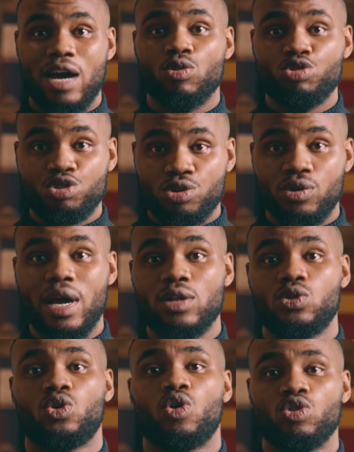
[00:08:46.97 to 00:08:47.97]
I will show you how
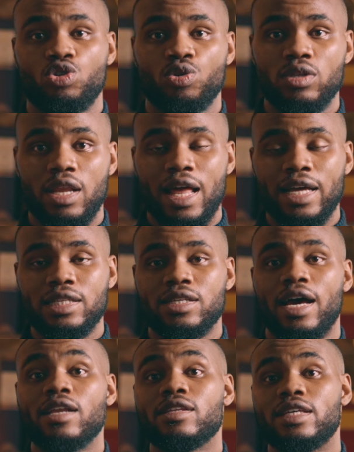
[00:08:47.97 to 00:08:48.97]
to control the light
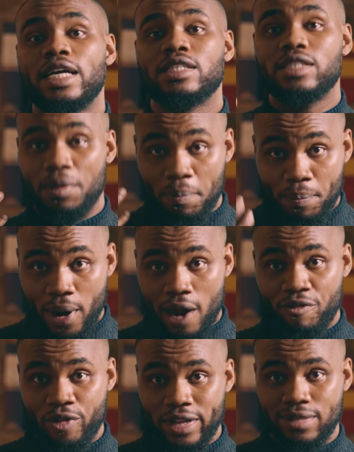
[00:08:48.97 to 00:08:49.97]
and get the
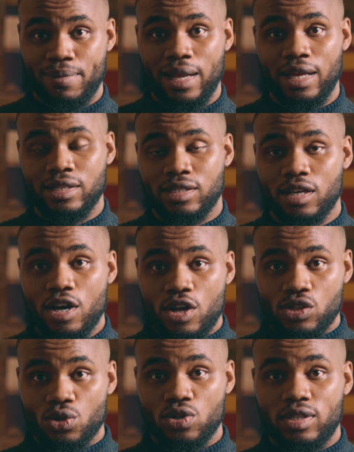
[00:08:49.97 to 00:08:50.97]
perfect balance.
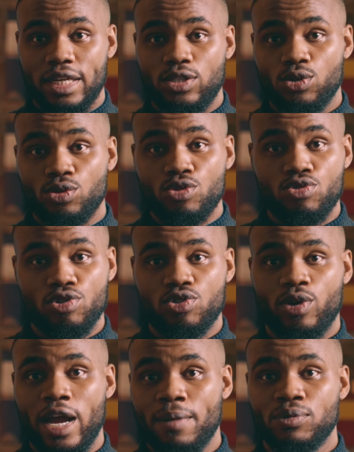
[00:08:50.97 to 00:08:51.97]
So stay tuned,
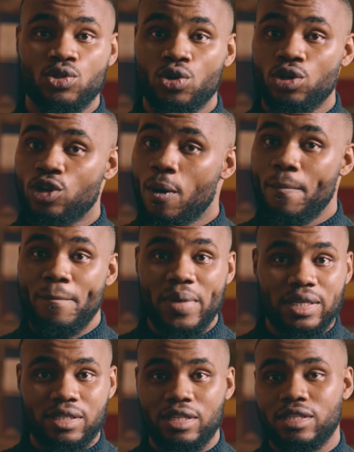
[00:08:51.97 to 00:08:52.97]
subscribe so you don't
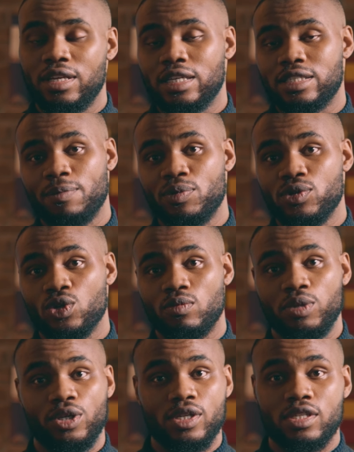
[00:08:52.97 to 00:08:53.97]
miss this next episode
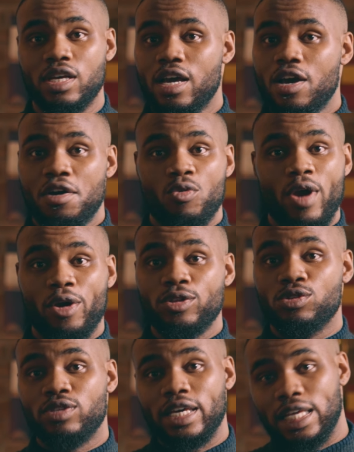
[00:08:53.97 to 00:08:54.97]
because we're going
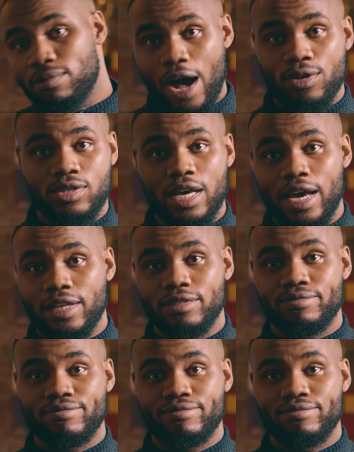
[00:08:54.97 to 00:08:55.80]
to take it outside.